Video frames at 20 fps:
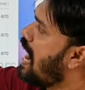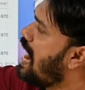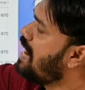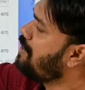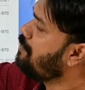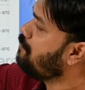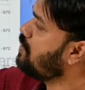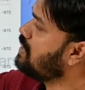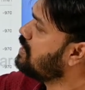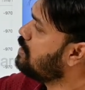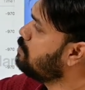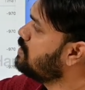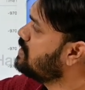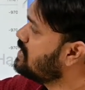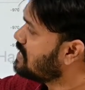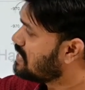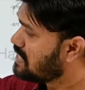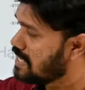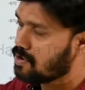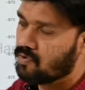and when the
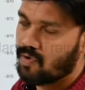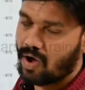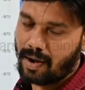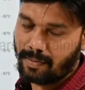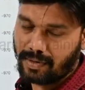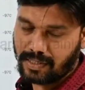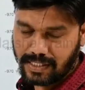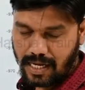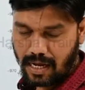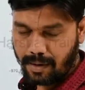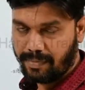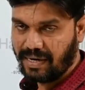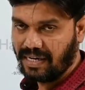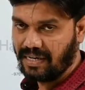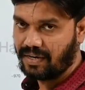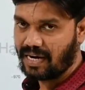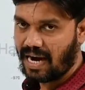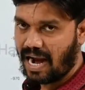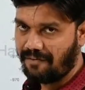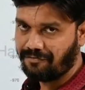business requirements are
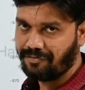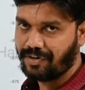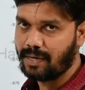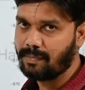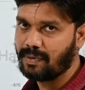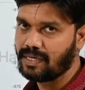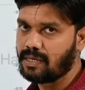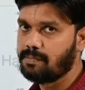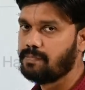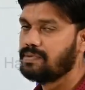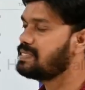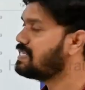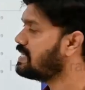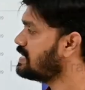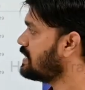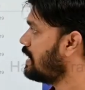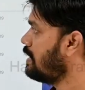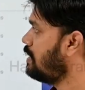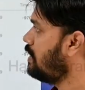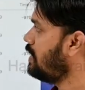being drafted by the
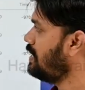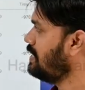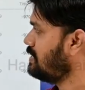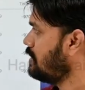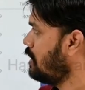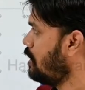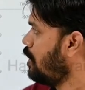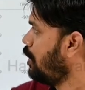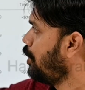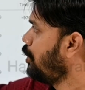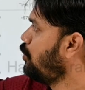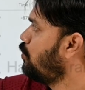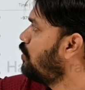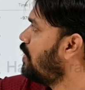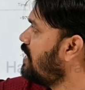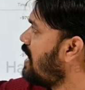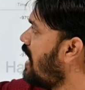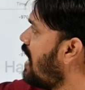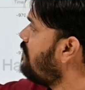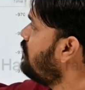business analyst, you
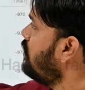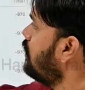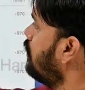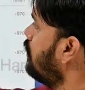can have